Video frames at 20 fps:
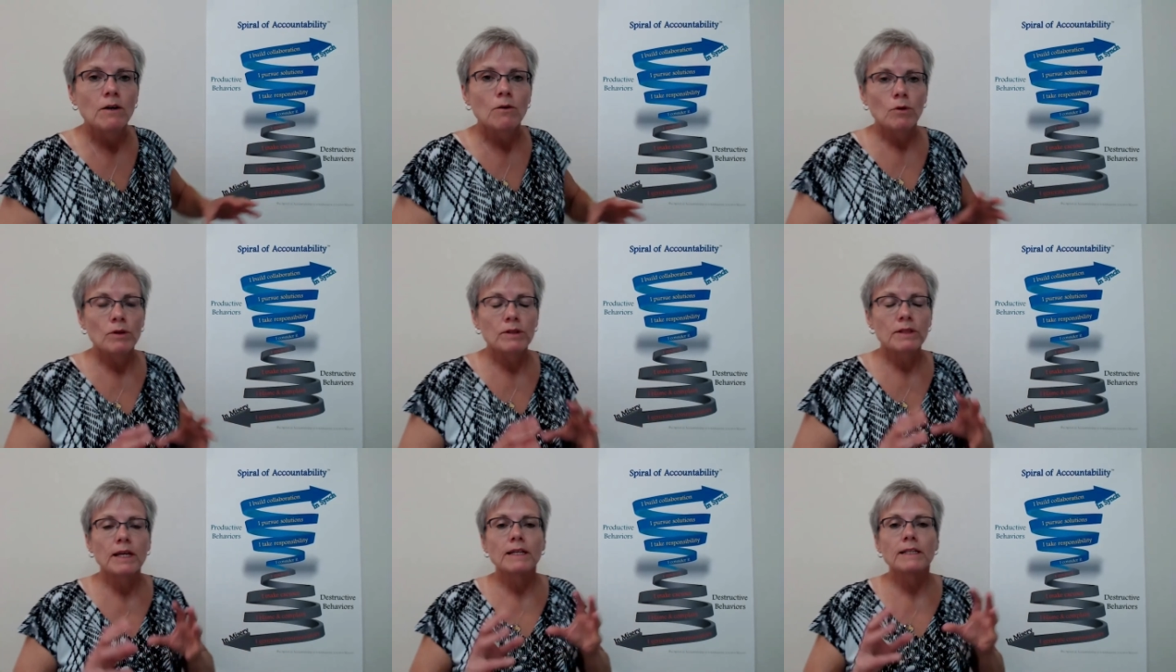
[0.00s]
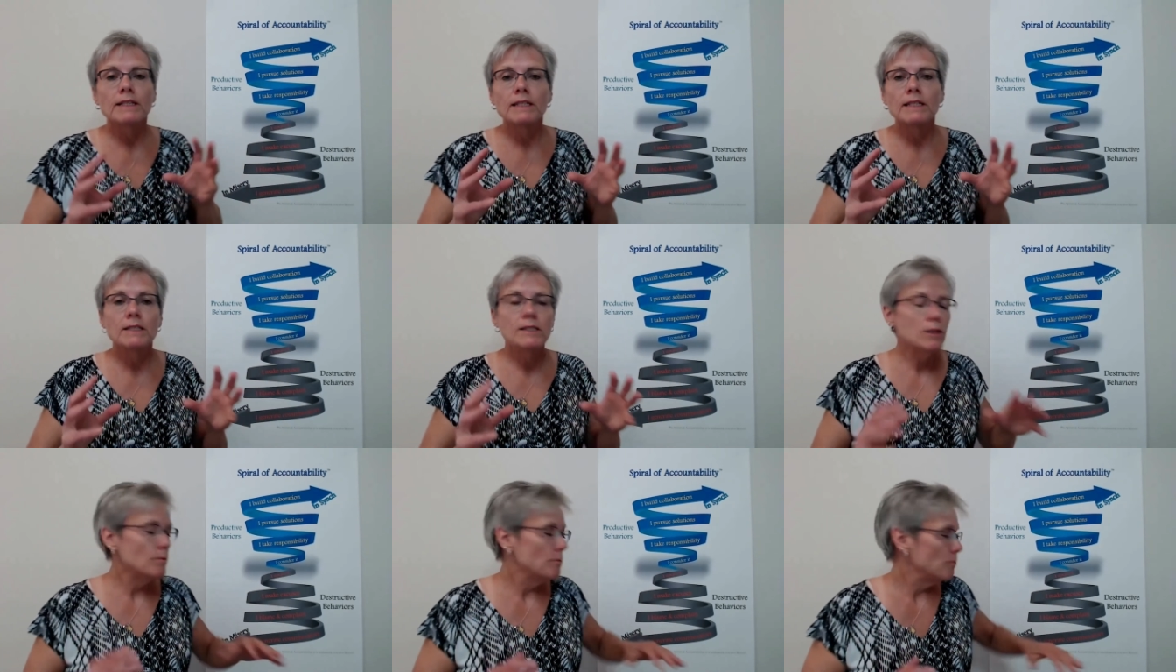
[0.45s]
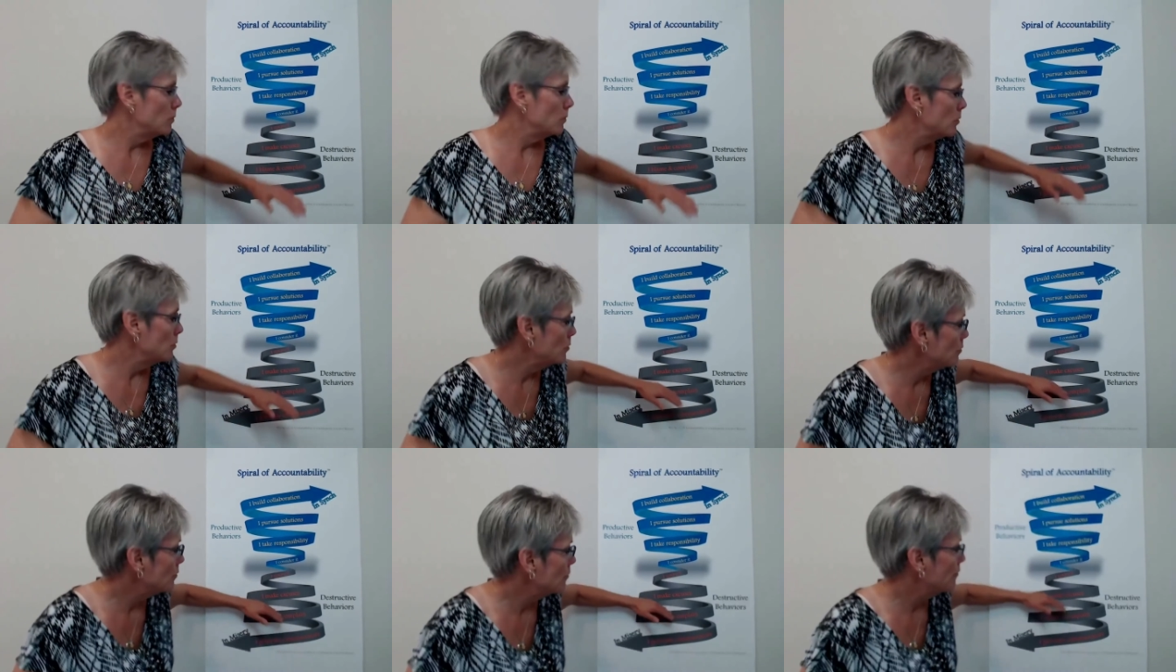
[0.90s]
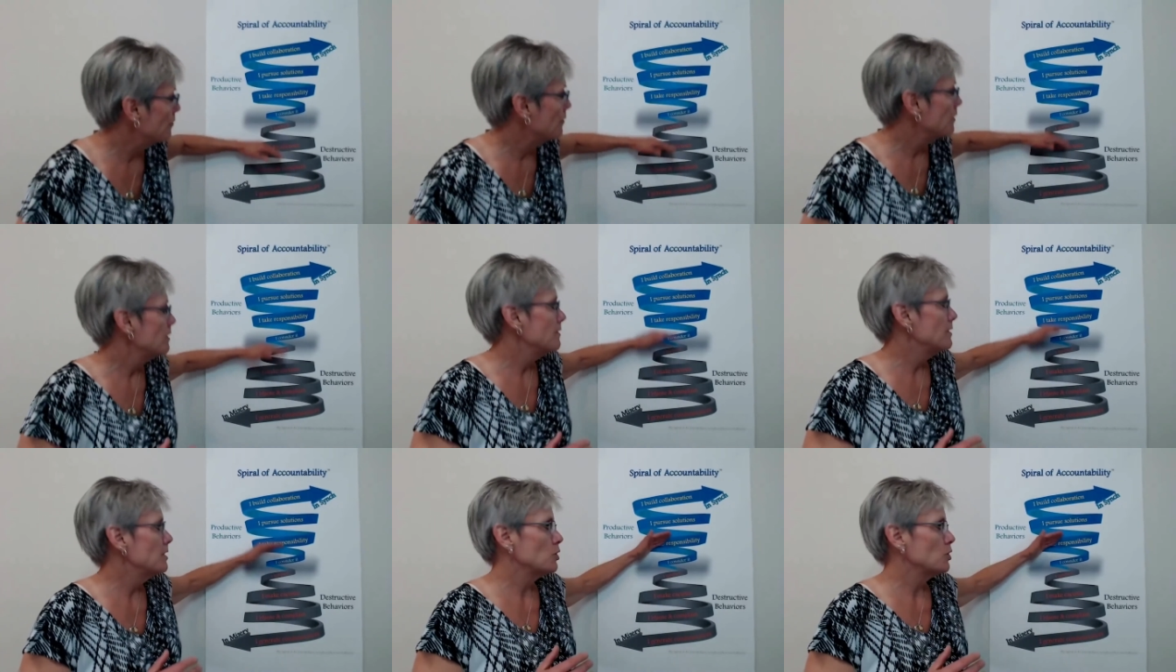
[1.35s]
What they need to move
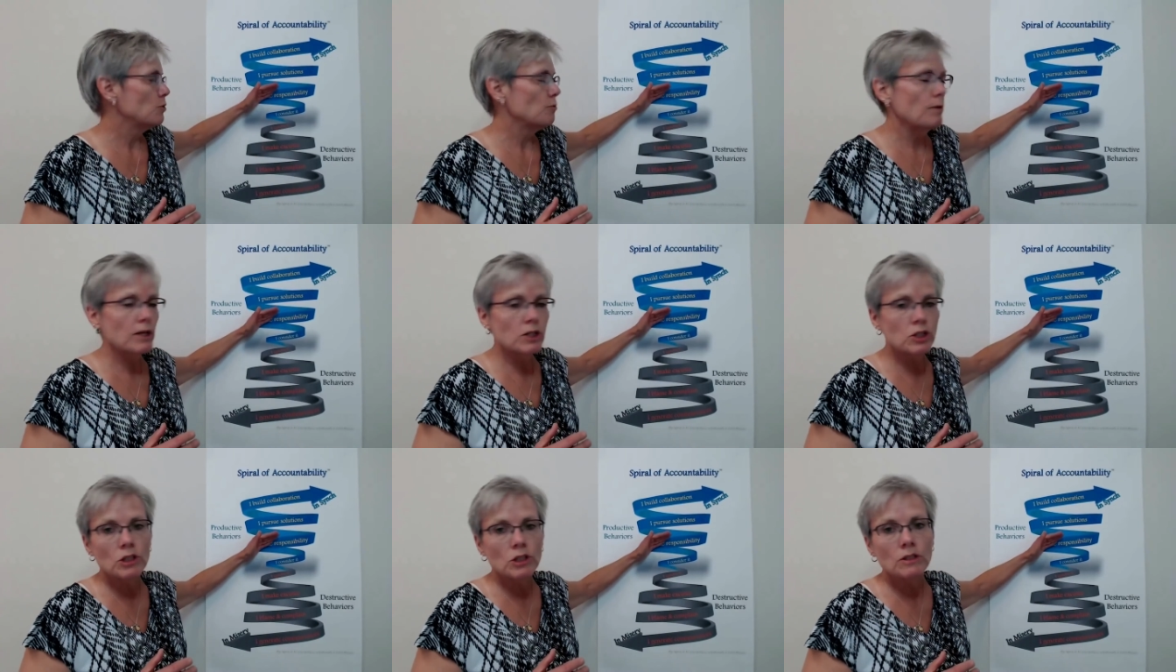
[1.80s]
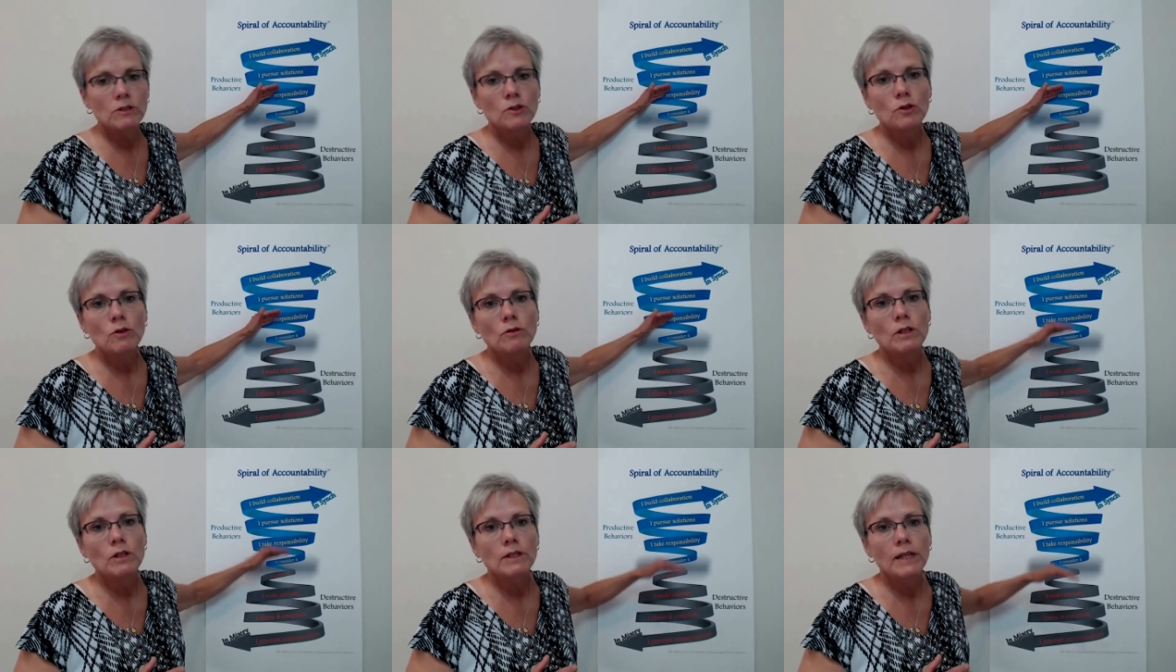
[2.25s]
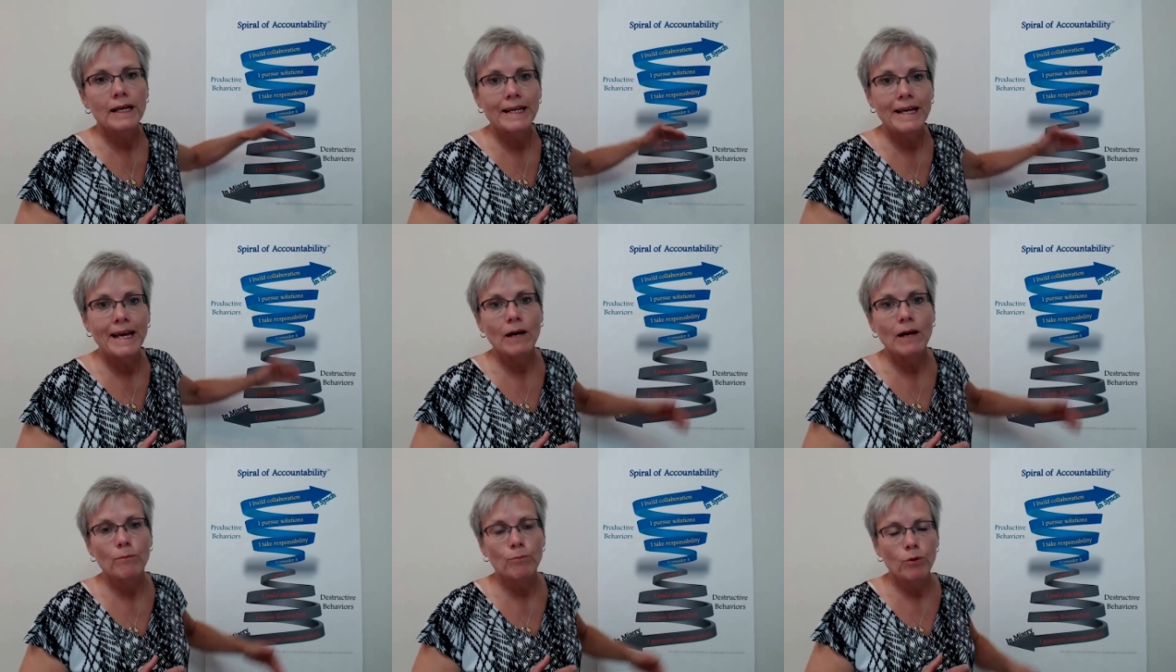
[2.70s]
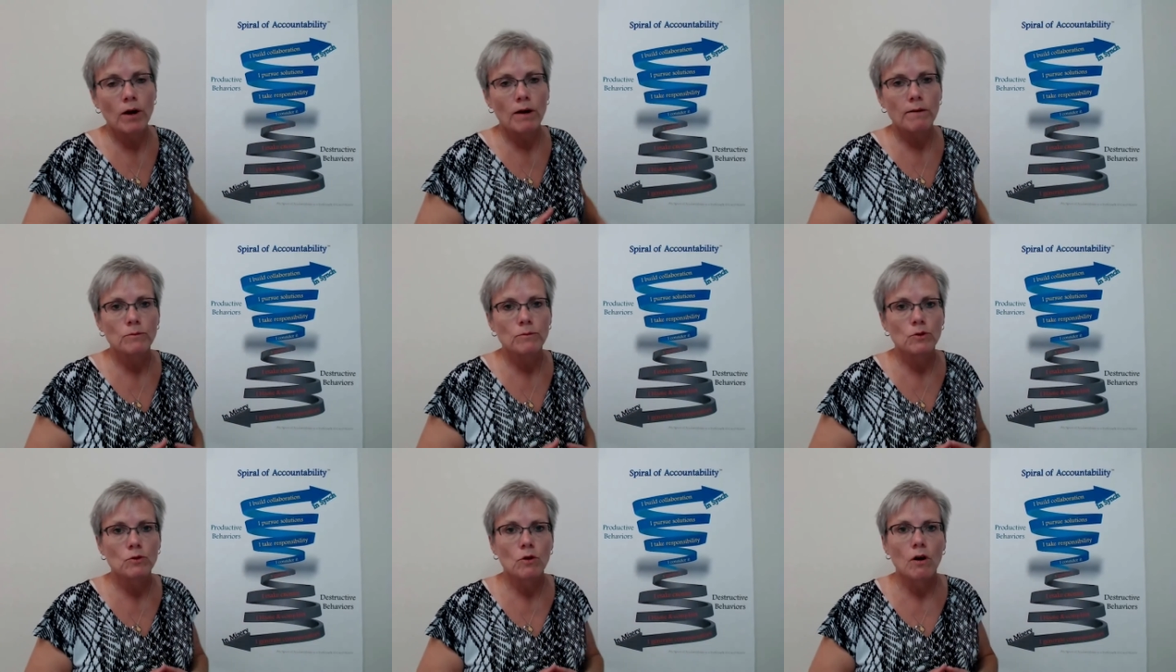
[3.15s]
this direction so that they can
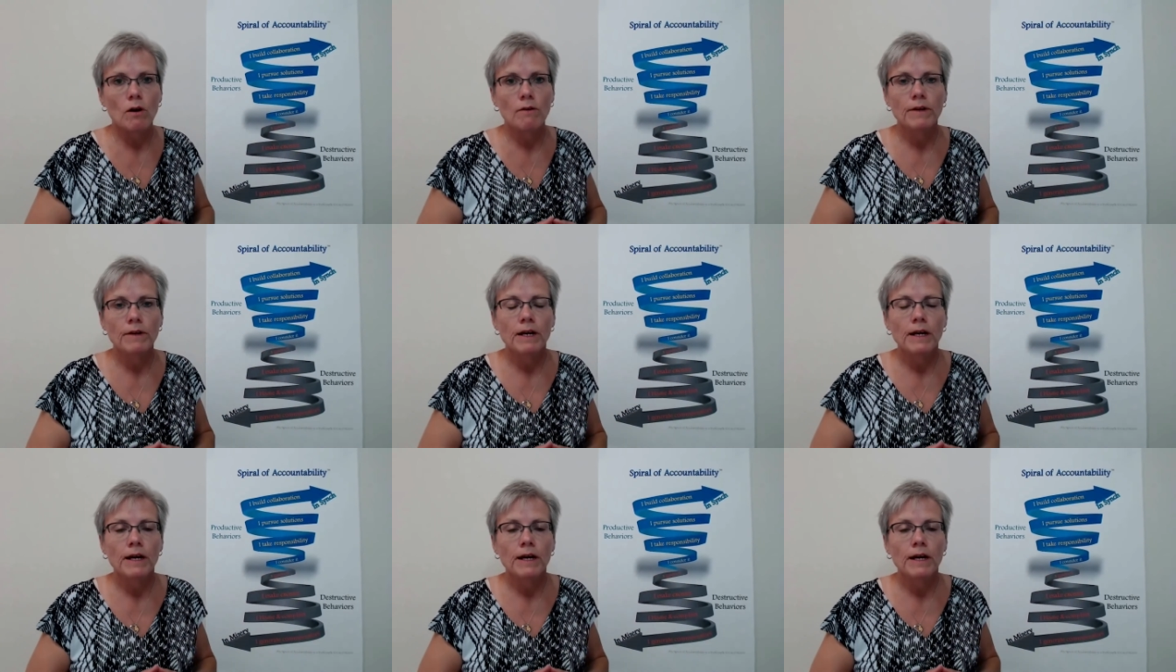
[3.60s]
problem solve.